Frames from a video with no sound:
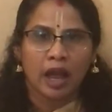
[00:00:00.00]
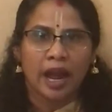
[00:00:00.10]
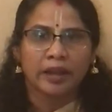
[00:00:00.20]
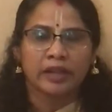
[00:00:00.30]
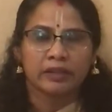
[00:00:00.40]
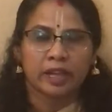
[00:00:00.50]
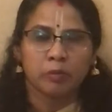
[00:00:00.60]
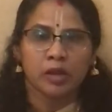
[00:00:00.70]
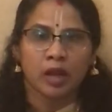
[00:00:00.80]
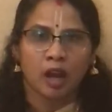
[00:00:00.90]
and a
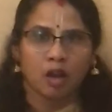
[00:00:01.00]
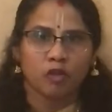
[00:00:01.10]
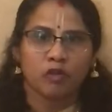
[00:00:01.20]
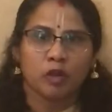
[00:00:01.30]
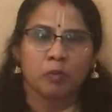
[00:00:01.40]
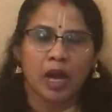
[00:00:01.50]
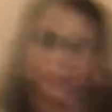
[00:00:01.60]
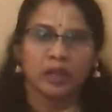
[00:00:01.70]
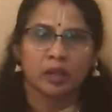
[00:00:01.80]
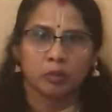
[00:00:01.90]
disciple of
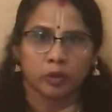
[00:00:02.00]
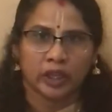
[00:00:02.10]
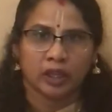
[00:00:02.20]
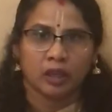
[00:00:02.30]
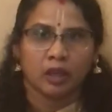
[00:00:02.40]
Maranga Muni.